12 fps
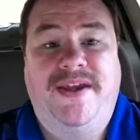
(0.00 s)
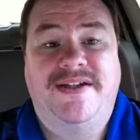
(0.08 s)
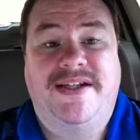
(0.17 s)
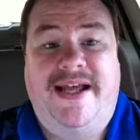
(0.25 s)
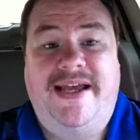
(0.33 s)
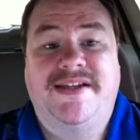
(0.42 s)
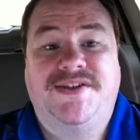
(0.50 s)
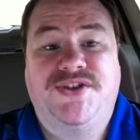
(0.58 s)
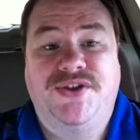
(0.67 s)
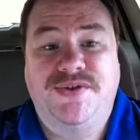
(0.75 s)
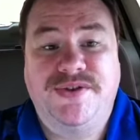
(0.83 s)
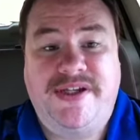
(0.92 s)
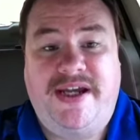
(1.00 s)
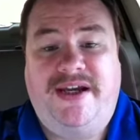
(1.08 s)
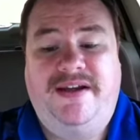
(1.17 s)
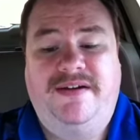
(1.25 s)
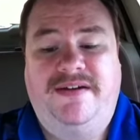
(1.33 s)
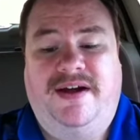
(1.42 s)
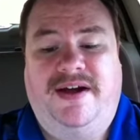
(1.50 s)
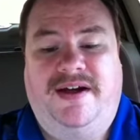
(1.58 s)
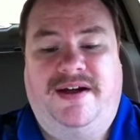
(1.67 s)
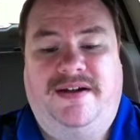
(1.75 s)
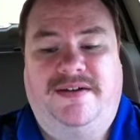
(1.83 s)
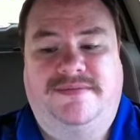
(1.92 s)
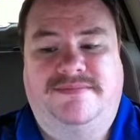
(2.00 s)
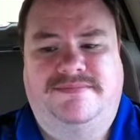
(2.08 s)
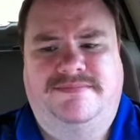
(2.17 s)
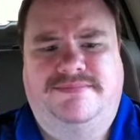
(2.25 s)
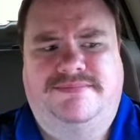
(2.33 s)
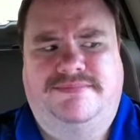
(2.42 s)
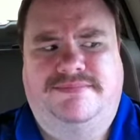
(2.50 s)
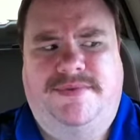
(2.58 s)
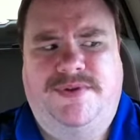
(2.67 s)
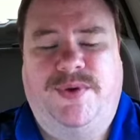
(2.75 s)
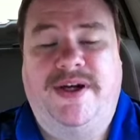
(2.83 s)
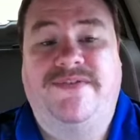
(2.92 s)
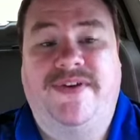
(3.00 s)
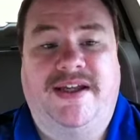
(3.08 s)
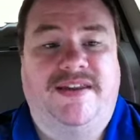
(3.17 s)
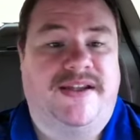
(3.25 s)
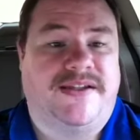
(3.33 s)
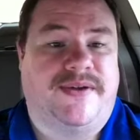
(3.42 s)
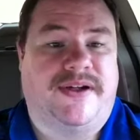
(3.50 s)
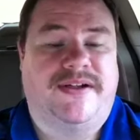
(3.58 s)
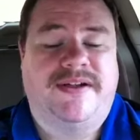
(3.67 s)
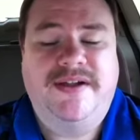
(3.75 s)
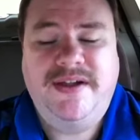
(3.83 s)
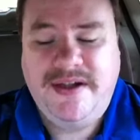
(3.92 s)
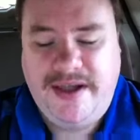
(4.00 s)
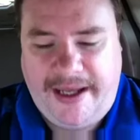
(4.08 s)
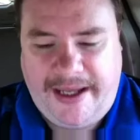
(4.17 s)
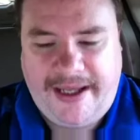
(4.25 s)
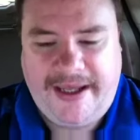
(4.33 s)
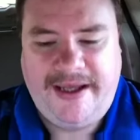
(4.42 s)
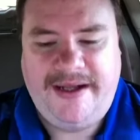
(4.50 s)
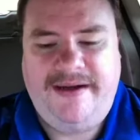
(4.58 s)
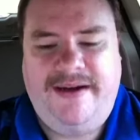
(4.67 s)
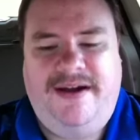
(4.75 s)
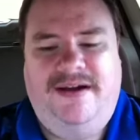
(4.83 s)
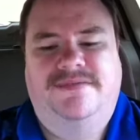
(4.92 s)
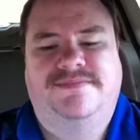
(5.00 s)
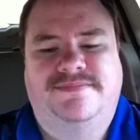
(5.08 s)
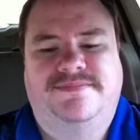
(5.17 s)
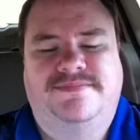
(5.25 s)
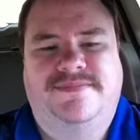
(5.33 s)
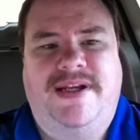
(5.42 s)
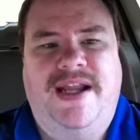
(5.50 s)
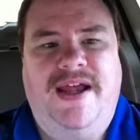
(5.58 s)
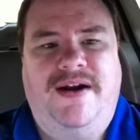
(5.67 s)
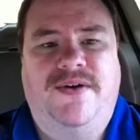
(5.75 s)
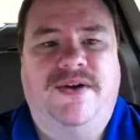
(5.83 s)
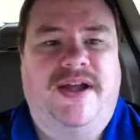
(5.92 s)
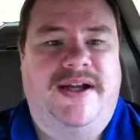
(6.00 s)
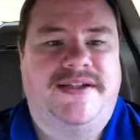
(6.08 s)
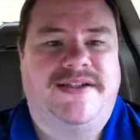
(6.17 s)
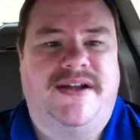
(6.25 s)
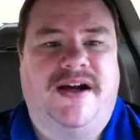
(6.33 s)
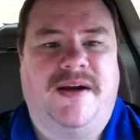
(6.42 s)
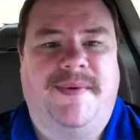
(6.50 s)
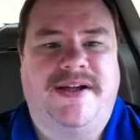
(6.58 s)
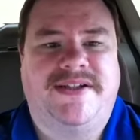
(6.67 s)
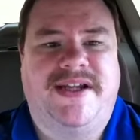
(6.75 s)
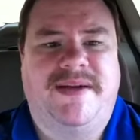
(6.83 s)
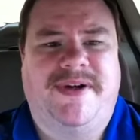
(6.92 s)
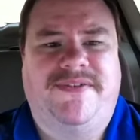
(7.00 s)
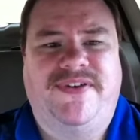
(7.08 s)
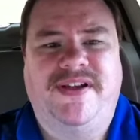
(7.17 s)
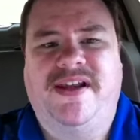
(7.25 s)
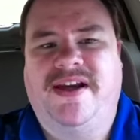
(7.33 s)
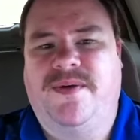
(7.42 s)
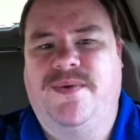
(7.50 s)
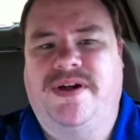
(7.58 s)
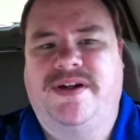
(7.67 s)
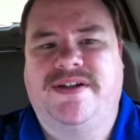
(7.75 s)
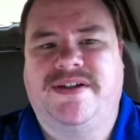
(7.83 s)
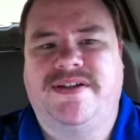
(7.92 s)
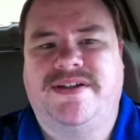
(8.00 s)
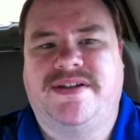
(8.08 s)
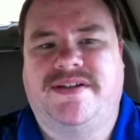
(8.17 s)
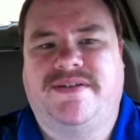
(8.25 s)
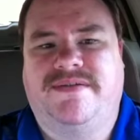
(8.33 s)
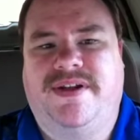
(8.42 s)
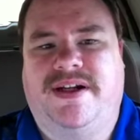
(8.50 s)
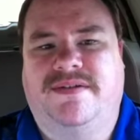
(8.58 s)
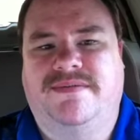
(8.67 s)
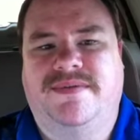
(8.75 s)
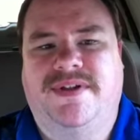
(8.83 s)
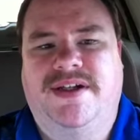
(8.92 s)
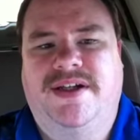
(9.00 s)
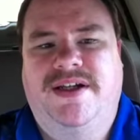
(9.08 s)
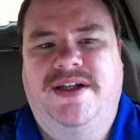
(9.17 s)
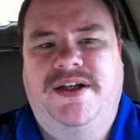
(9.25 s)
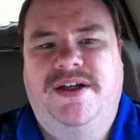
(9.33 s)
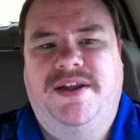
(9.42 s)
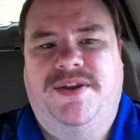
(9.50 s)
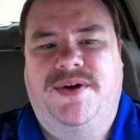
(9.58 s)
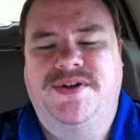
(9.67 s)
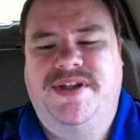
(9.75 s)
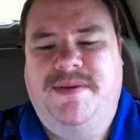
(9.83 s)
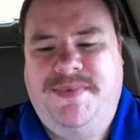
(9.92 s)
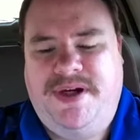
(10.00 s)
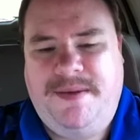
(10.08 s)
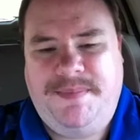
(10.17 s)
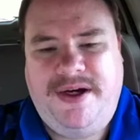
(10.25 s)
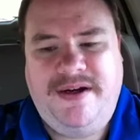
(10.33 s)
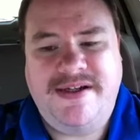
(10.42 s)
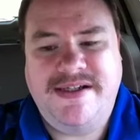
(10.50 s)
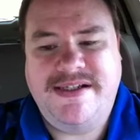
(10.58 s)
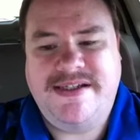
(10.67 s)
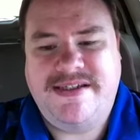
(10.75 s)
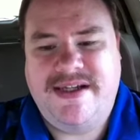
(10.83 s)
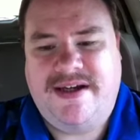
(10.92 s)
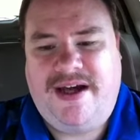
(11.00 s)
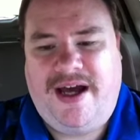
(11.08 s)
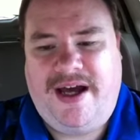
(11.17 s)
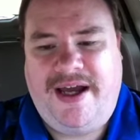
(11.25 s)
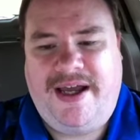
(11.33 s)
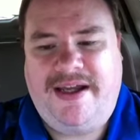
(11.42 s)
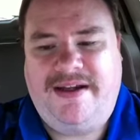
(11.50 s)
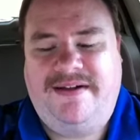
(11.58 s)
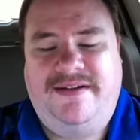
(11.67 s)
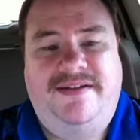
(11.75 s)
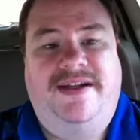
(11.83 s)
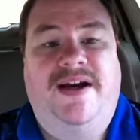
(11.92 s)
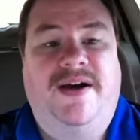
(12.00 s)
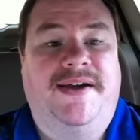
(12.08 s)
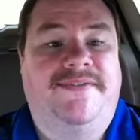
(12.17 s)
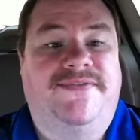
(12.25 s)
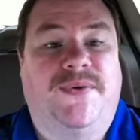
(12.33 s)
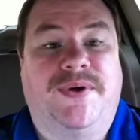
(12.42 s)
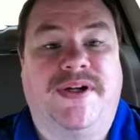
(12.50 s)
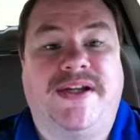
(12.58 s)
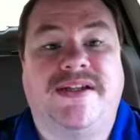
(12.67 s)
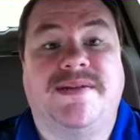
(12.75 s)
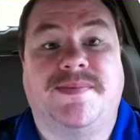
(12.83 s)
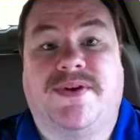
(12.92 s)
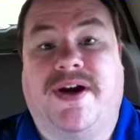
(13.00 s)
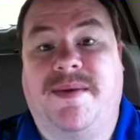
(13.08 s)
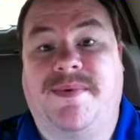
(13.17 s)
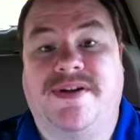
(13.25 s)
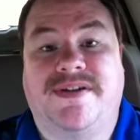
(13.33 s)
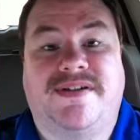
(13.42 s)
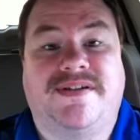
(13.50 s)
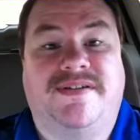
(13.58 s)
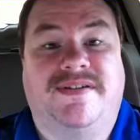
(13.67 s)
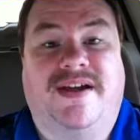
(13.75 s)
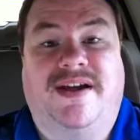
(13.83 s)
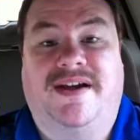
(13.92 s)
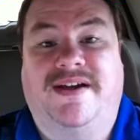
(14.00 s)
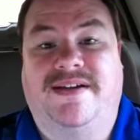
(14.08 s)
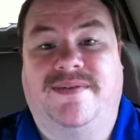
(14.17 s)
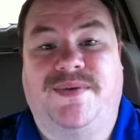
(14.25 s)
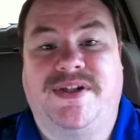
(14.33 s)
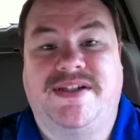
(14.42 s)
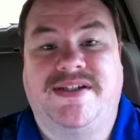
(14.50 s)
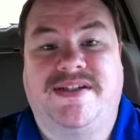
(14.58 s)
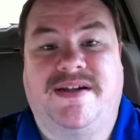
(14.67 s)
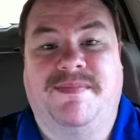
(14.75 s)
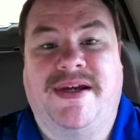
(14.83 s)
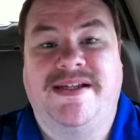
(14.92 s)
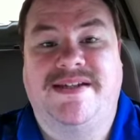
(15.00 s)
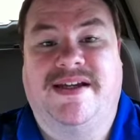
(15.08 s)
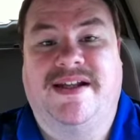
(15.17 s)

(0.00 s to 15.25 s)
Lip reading: Today is Tuesday, 25th, that's right. And not a whole lot to talk about today, but I feel like I wanted to throw something up there because I now have 40 subscribers, which is amazing.